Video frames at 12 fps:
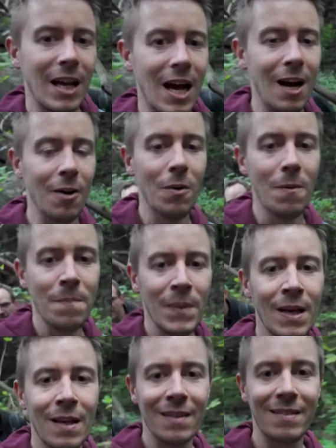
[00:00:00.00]
now,
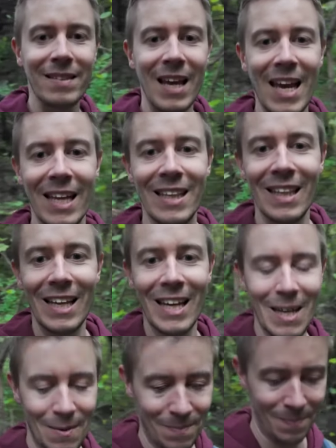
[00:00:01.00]

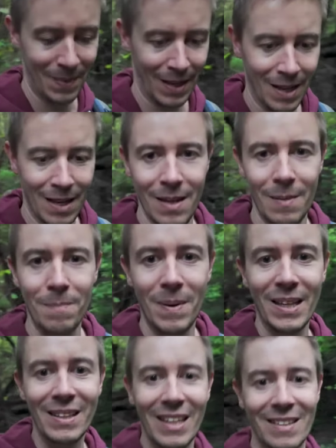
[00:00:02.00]
sadly,
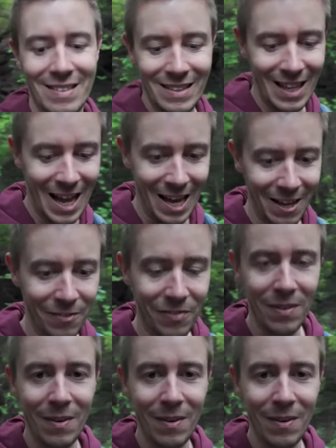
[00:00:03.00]
but that's life.